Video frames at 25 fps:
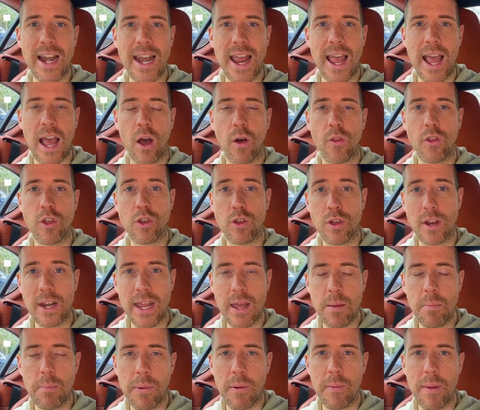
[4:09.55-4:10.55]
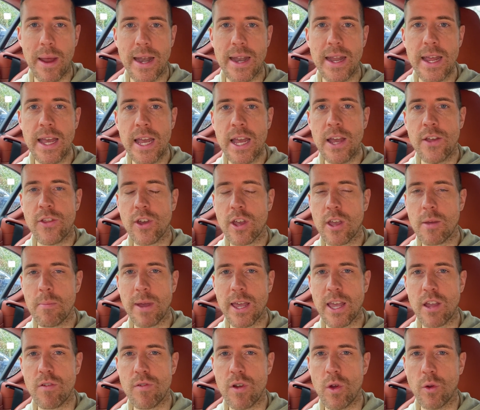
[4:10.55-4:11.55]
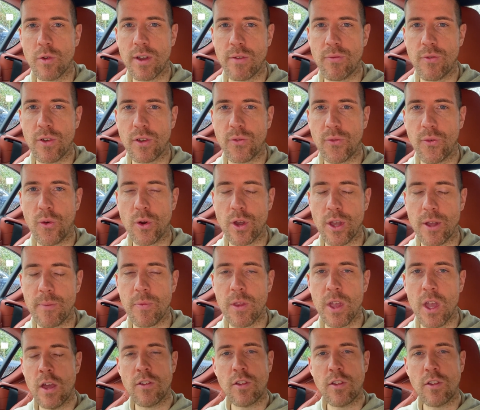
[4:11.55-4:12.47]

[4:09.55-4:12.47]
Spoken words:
now that you can implement that can make a real difference for you.